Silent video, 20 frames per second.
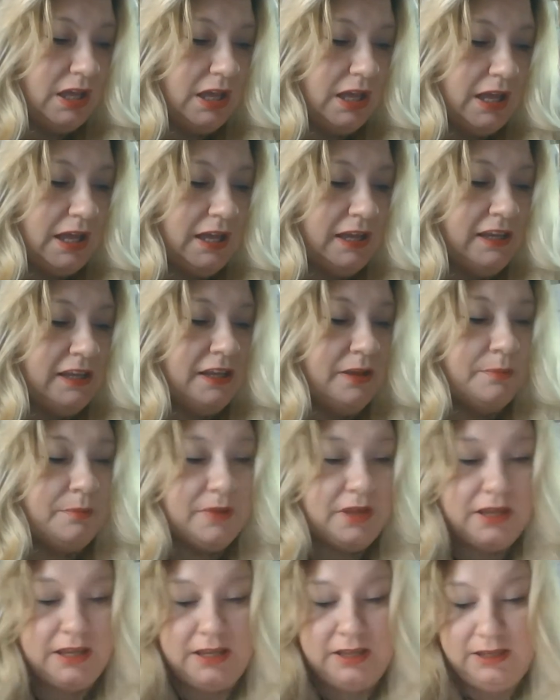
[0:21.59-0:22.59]
I am
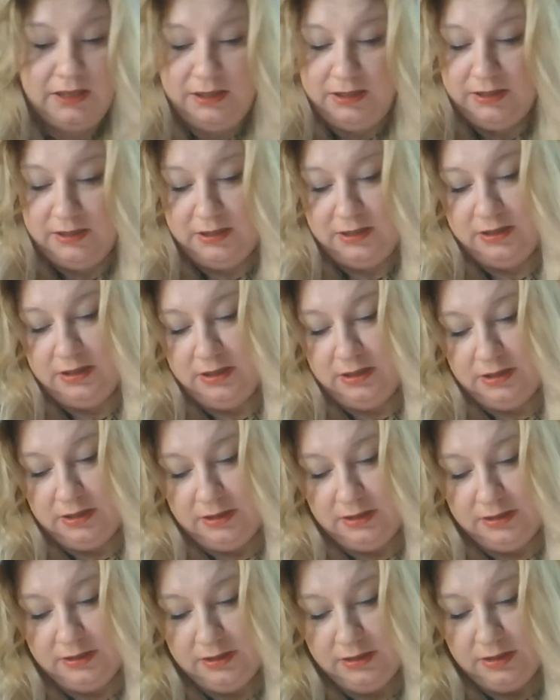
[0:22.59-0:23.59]
a
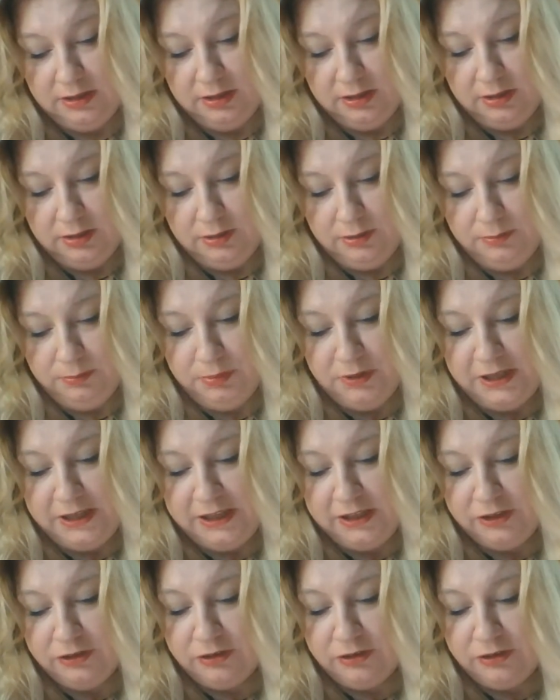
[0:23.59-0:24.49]
blank